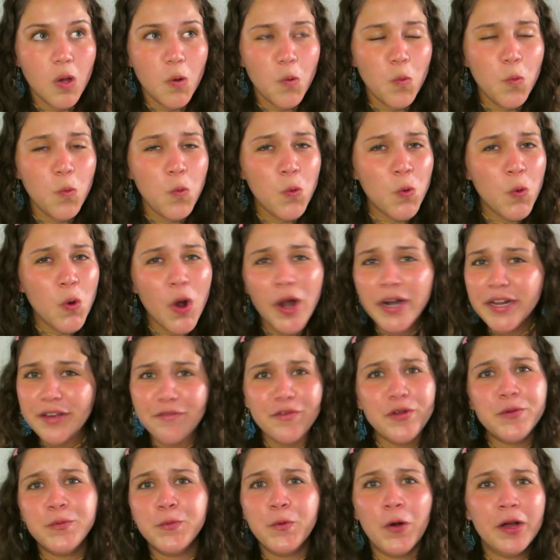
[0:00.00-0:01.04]
What
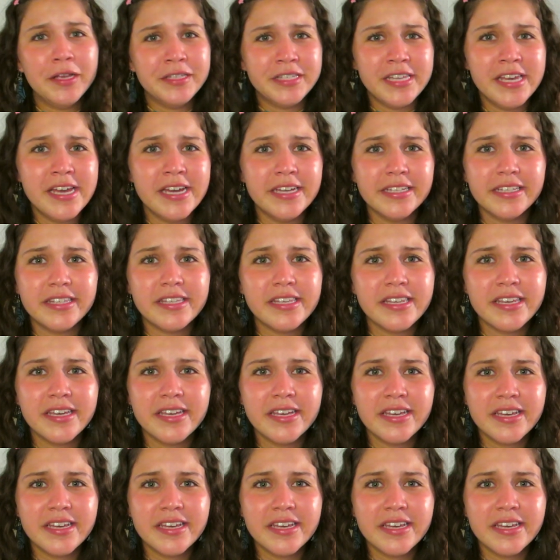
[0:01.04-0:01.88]
even was it?